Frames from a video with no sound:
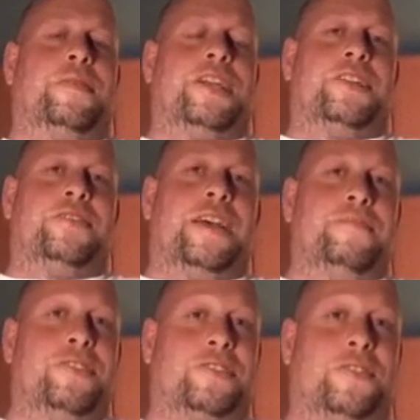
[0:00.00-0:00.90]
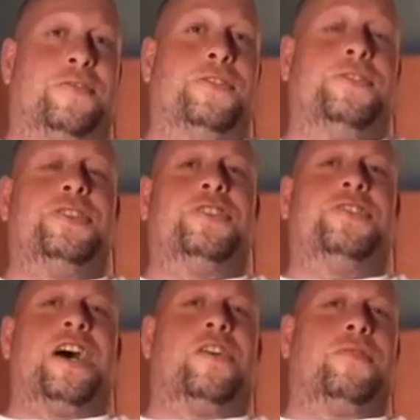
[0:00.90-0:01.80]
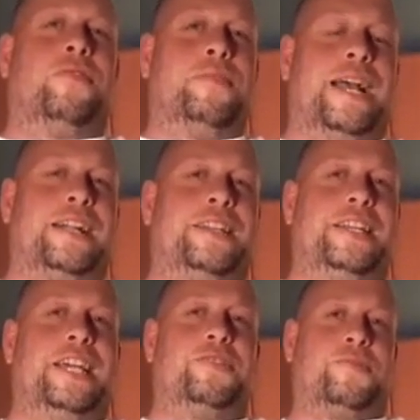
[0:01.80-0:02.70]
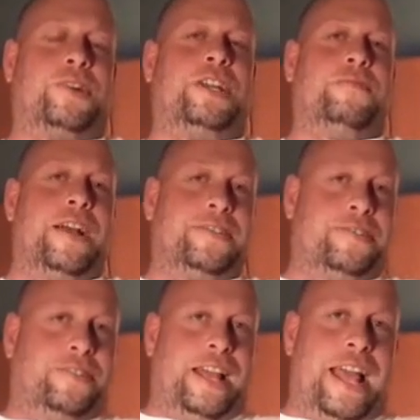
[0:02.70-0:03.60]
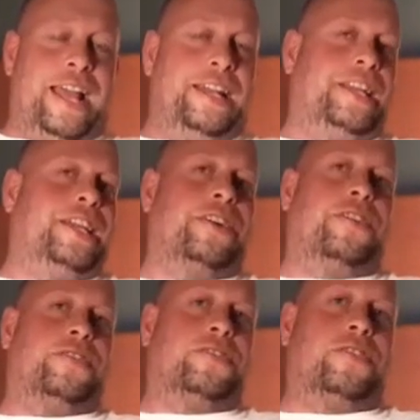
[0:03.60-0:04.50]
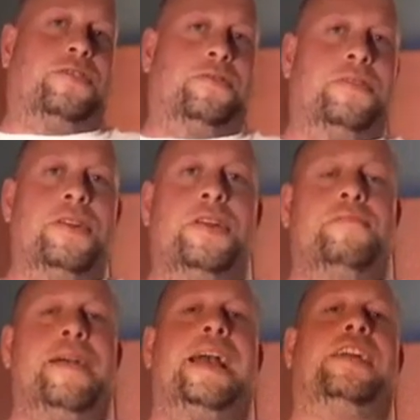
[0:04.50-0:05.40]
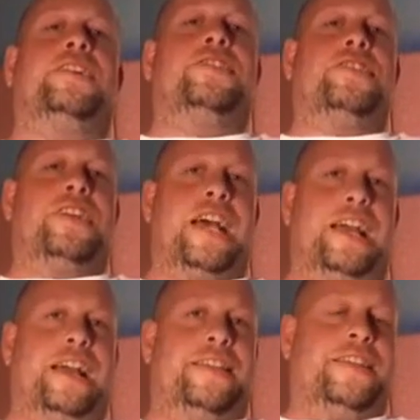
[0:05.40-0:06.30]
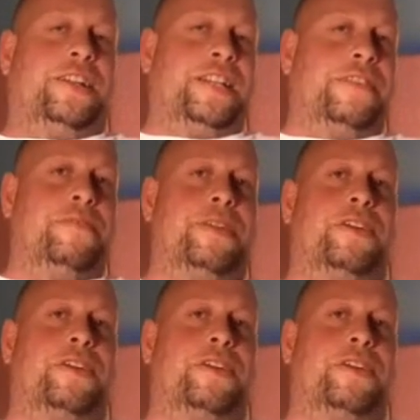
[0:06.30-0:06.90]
can do that Mr. Fuji style role back in the days where he wrestled and he also managed. I think that would be a